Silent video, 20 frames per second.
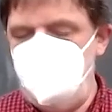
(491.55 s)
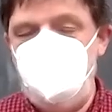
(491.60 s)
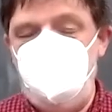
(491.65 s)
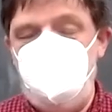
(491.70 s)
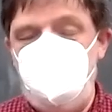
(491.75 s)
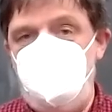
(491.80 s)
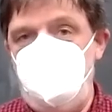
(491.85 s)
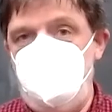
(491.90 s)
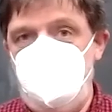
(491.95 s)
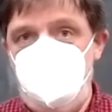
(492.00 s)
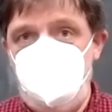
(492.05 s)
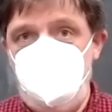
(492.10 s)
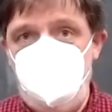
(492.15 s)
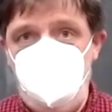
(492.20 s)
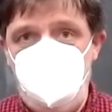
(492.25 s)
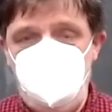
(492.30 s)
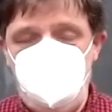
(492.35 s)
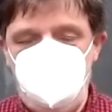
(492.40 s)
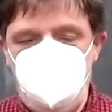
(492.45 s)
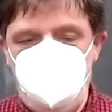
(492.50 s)
can't
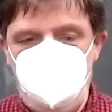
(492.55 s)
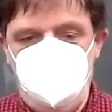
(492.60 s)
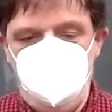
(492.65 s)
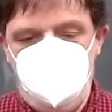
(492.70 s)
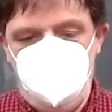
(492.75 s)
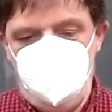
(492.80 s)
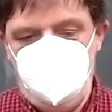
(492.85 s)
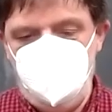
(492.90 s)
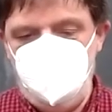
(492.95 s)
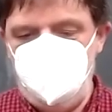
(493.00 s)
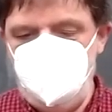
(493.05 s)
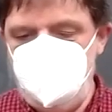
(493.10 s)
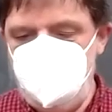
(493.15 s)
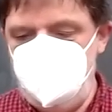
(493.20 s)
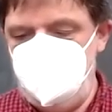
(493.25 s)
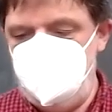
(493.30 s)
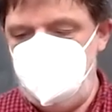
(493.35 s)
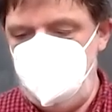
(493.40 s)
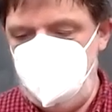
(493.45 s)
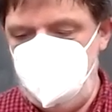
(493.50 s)
manage to get enough
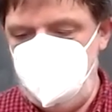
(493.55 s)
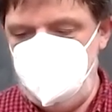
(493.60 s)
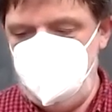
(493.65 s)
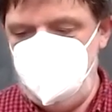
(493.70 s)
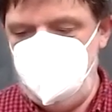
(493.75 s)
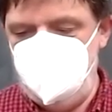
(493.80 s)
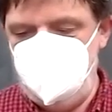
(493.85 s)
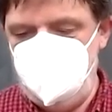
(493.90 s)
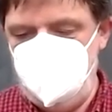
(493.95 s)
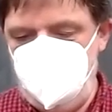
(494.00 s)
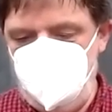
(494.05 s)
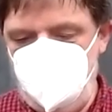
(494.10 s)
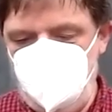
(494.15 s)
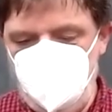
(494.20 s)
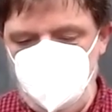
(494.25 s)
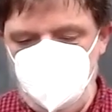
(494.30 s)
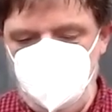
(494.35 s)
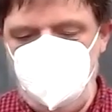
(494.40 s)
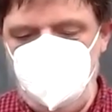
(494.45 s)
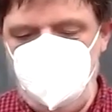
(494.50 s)
distance to say,
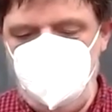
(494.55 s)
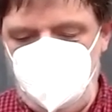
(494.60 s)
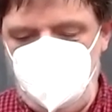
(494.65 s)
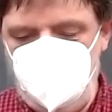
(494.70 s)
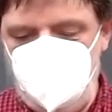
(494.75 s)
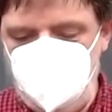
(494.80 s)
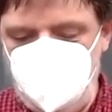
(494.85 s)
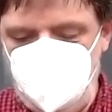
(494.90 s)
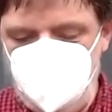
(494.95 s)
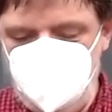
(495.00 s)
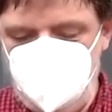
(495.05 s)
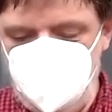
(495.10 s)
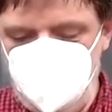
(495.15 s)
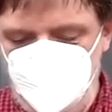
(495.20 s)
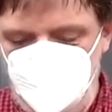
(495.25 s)
okay, like